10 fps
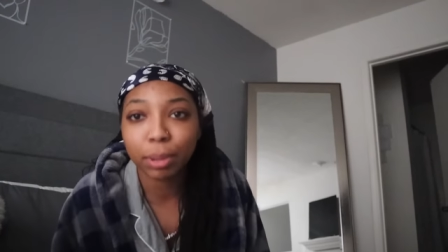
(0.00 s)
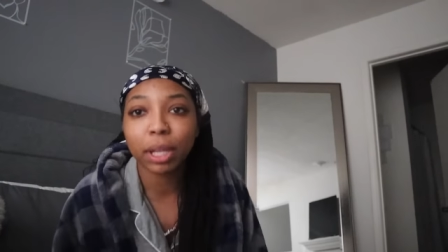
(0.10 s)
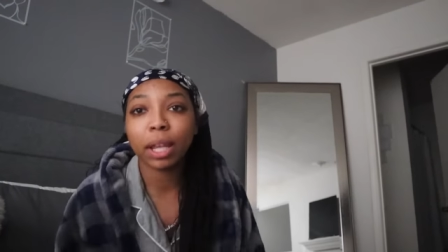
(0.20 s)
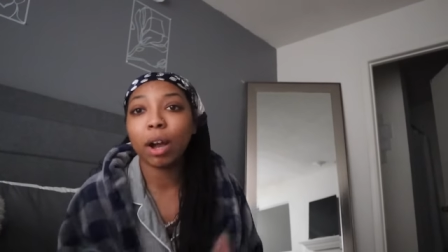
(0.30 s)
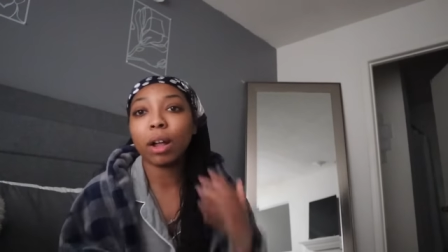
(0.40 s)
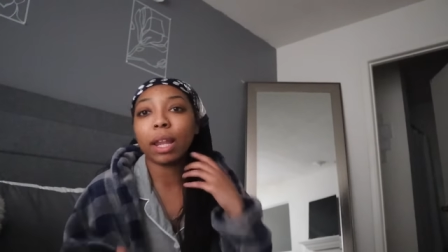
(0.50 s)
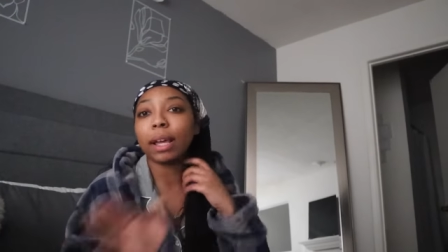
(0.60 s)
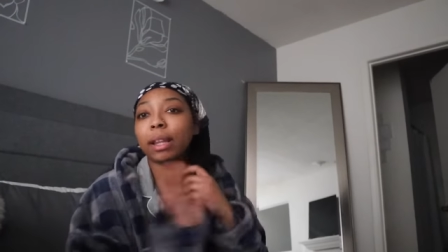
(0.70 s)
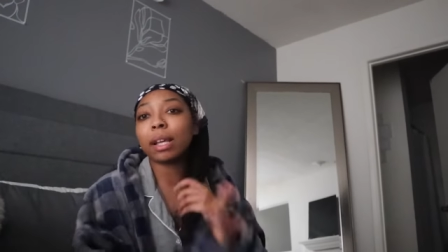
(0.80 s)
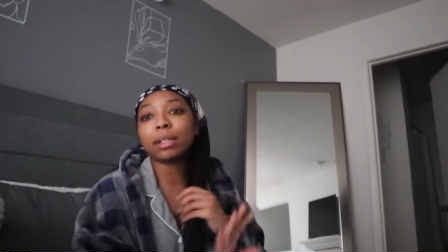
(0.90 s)
But y'all,
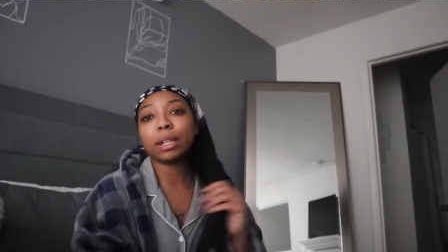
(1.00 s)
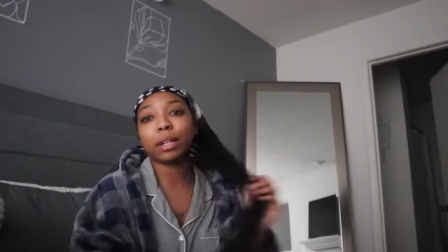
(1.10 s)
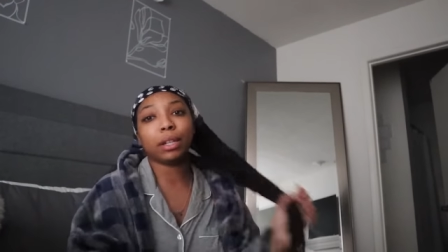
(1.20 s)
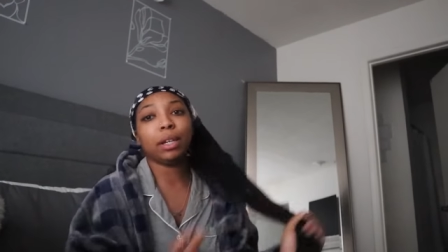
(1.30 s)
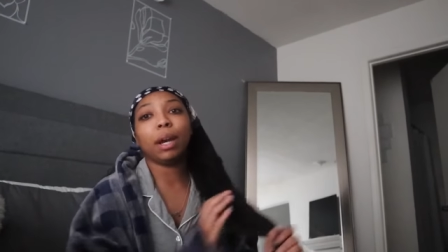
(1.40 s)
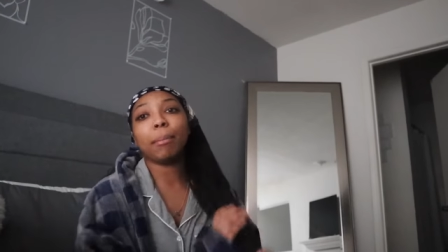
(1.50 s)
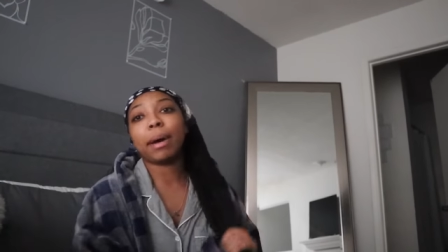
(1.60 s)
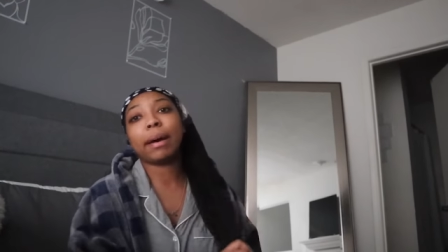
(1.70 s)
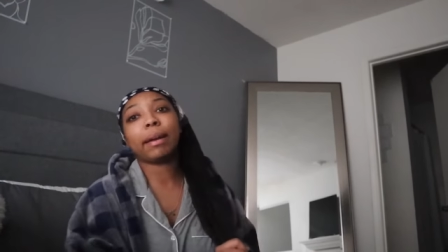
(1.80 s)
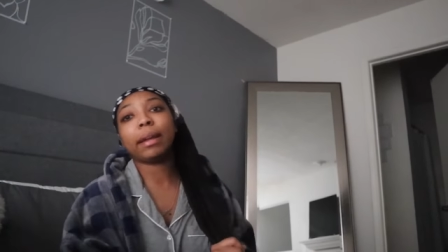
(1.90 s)
like, that's literally
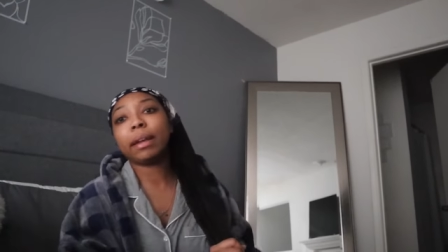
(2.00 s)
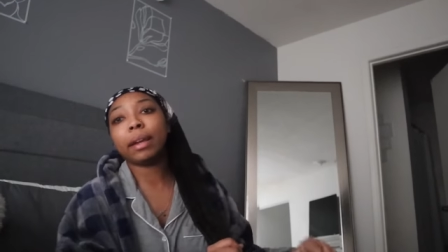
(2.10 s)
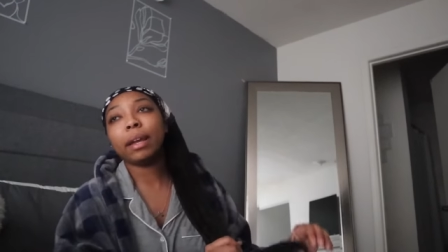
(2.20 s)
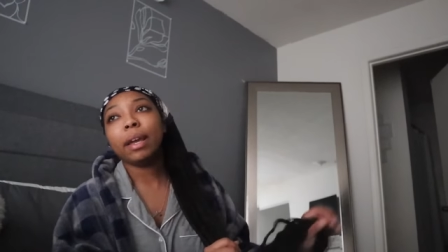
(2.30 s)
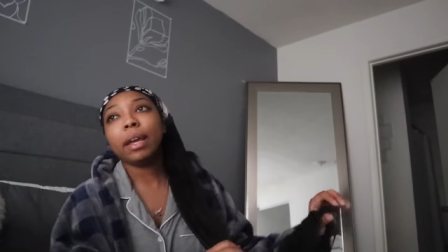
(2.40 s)
about it.